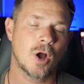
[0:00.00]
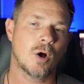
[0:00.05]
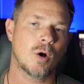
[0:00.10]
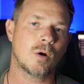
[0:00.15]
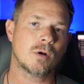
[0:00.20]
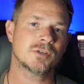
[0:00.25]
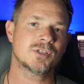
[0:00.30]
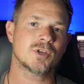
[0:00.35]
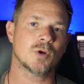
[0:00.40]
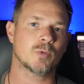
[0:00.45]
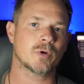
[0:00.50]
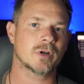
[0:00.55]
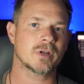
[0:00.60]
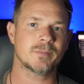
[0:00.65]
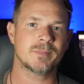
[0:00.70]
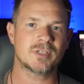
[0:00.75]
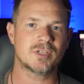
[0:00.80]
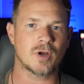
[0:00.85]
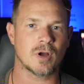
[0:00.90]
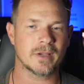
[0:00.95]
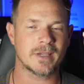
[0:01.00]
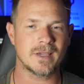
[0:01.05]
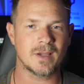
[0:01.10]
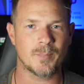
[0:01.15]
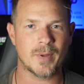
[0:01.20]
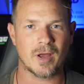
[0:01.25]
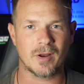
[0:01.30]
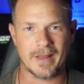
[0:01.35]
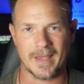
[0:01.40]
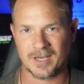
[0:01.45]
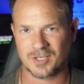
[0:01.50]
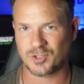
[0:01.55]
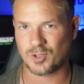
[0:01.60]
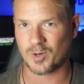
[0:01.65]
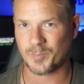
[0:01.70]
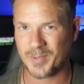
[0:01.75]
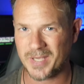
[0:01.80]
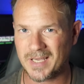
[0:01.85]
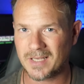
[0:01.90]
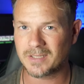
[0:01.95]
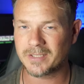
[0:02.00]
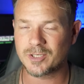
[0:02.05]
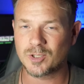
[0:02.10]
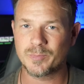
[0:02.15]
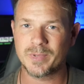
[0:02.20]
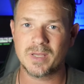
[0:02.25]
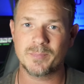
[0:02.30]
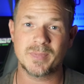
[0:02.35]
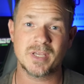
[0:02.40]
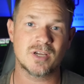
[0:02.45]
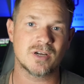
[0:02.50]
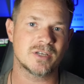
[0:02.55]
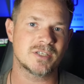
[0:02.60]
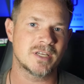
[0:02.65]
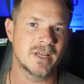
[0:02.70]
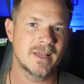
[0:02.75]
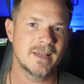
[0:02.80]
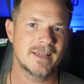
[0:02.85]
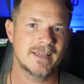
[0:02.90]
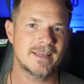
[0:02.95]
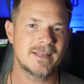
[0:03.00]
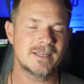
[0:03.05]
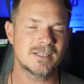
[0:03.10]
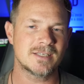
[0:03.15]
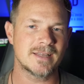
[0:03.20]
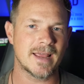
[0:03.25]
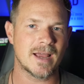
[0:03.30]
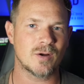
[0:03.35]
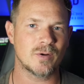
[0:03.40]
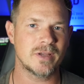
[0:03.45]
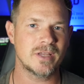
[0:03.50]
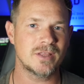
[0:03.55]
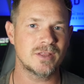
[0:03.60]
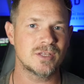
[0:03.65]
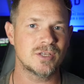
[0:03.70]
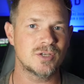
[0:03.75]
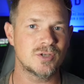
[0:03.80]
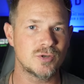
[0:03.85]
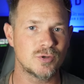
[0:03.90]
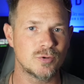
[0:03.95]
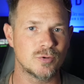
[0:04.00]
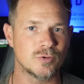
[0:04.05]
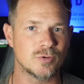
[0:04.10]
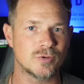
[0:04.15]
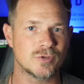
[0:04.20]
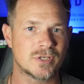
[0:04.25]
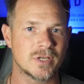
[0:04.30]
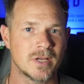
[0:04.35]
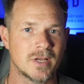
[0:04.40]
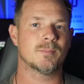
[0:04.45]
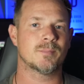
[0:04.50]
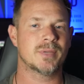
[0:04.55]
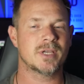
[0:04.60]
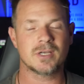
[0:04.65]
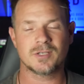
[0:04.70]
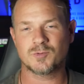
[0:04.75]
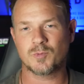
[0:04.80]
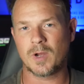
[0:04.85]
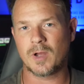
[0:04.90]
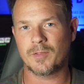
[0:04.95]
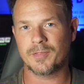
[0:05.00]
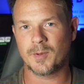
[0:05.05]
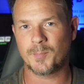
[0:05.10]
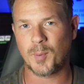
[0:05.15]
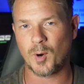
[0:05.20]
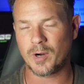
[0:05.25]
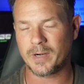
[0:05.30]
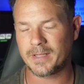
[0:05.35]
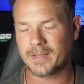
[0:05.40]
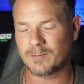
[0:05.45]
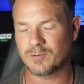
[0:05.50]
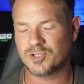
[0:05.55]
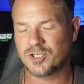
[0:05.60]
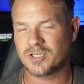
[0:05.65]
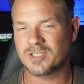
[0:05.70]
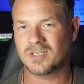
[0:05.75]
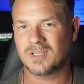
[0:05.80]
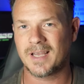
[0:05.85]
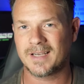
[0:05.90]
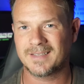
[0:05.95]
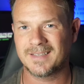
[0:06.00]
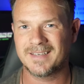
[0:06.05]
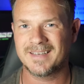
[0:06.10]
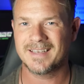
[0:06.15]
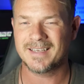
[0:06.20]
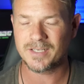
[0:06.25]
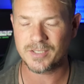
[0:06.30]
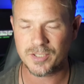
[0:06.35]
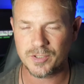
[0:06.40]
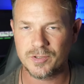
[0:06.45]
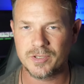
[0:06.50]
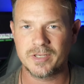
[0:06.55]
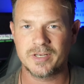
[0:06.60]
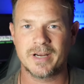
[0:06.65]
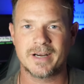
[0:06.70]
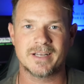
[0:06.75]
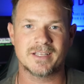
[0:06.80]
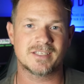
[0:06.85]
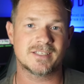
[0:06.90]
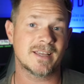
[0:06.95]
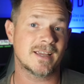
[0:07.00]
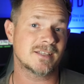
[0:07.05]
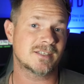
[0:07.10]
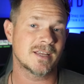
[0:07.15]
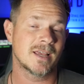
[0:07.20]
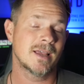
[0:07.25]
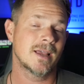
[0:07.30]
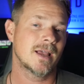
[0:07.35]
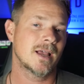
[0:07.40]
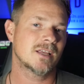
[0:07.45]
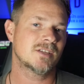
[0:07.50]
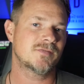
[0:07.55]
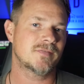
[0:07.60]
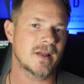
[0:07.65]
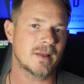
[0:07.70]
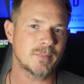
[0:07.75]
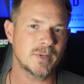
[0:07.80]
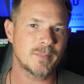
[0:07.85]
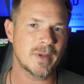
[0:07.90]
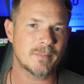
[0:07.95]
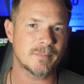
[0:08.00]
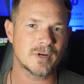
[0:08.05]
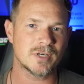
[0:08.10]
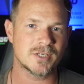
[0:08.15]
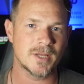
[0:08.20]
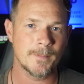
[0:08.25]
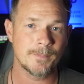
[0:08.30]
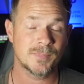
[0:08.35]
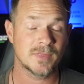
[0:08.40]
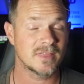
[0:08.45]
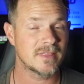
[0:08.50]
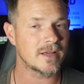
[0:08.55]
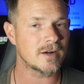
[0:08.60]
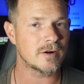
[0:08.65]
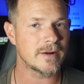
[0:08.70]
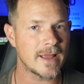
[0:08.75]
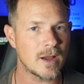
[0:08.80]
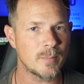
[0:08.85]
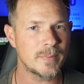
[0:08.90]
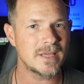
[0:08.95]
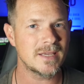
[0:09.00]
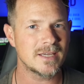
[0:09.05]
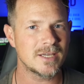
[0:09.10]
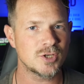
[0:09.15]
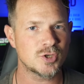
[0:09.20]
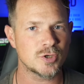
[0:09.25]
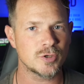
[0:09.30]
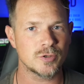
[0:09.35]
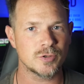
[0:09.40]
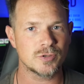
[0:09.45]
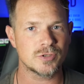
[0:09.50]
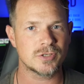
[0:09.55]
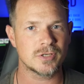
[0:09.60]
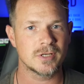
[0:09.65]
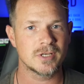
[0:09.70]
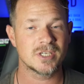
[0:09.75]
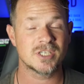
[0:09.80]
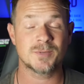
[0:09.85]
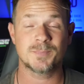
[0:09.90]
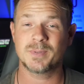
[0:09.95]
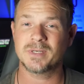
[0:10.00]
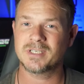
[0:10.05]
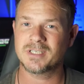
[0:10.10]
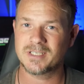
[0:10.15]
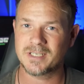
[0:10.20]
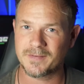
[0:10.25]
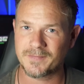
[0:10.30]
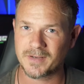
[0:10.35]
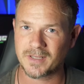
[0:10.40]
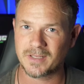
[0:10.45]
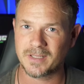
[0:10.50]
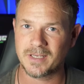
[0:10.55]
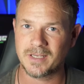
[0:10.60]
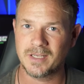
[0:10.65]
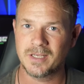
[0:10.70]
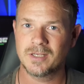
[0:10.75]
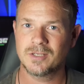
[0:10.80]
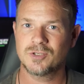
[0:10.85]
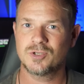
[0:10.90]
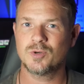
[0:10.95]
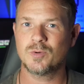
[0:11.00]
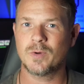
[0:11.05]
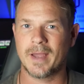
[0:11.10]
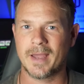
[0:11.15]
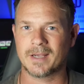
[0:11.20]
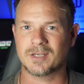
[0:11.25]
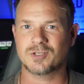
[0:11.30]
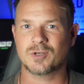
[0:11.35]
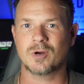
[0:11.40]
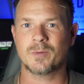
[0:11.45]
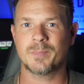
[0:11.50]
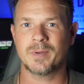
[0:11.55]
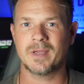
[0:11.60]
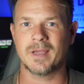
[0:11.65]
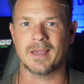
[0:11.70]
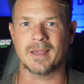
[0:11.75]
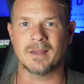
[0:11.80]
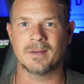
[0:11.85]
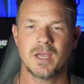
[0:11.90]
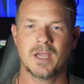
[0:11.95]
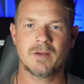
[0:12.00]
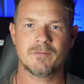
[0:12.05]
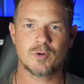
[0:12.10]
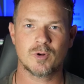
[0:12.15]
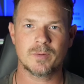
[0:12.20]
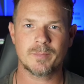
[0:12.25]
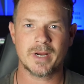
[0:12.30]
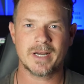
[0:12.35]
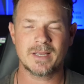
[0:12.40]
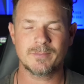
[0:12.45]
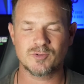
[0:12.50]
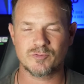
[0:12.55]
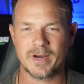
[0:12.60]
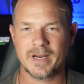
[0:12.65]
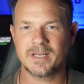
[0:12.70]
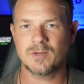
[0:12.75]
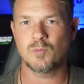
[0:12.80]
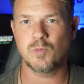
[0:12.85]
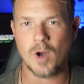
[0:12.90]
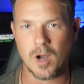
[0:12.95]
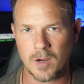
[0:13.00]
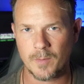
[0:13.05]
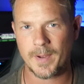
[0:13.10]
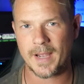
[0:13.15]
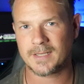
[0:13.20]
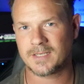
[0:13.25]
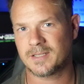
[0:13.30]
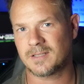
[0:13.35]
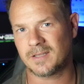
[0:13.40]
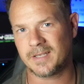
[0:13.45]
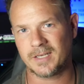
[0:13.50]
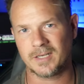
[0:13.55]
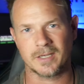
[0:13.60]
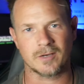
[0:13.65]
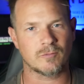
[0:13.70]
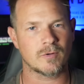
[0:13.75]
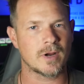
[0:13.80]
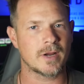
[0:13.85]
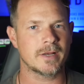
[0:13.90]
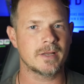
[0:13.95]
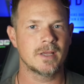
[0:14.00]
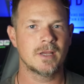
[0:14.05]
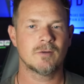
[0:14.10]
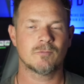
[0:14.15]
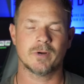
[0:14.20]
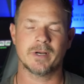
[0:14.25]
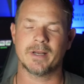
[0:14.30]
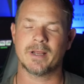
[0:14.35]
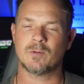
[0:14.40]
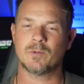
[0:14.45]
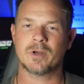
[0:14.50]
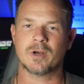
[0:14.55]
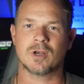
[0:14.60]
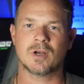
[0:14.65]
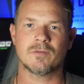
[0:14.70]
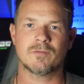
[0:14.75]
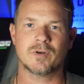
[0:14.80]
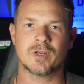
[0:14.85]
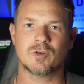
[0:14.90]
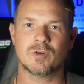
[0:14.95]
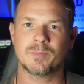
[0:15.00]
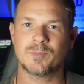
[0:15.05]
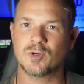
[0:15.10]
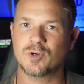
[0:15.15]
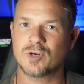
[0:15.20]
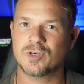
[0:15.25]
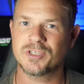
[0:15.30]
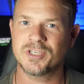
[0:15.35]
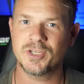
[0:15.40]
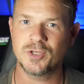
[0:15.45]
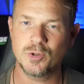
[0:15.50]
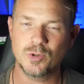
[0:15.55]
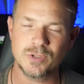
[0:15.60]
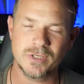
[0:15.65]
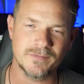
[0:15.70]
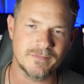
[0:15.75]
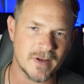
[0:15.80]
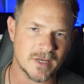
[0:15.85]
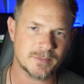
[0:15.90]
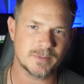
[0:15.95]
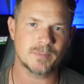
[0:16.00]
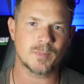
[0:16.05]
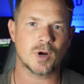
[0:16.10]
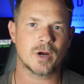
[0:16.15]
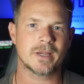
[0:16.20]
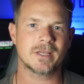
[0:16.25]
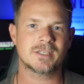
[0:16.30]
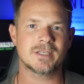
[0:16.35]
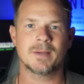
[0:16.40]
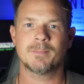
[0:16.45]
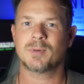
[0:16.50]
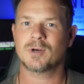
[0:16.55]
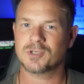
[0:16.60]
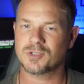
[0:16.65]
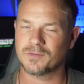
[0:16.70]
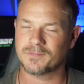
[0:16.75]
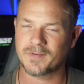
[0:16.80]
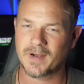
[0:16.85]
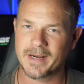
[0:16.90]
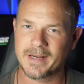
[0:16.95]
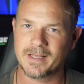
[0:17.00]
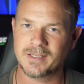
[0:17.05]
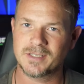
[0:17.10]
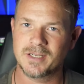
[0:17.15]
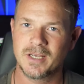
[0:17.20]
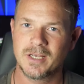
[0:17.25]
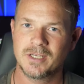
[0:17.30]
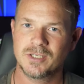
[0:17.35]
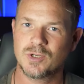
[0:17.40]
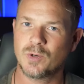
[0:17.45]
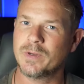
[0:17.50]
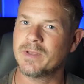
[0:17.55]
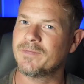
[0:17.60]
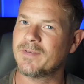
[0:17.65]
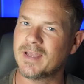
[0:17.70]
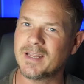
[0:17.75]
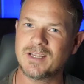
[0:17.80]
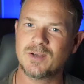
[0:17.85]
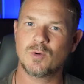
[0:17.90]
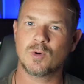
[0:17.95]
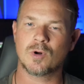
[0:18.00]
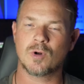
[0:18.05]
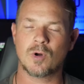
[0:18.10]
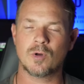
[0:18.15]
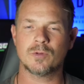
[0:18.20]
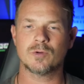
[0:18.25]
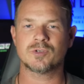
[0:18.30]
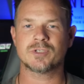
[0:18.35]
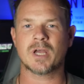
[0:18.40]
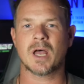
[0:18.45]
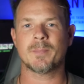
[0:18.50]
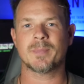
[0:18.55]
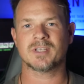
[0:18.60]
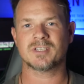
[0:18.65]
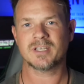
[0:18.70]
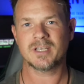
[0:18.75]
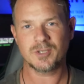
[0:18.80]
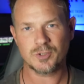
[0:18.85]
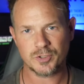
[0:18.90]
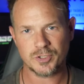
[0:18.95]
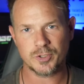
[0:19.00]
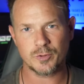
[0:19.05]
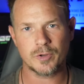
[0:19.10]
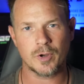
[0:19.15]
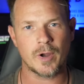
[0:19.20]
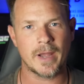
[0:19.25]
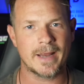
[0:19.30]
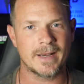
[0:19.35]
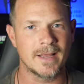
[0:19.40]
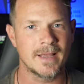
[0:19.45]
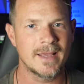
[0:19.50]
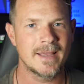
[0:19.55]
Also, we're going to be talking about XRP a little bit because it is now in the news because, well, the party that was just elected into the United States has family members that are now being introduced specifically to XRP. Hey everyone, my name is Randy. Welcome back to the Late Night Grind. Right now we are covering cryptocurrency news, investment markets, and personal finance. So if any or all those topics interest you, go ahead,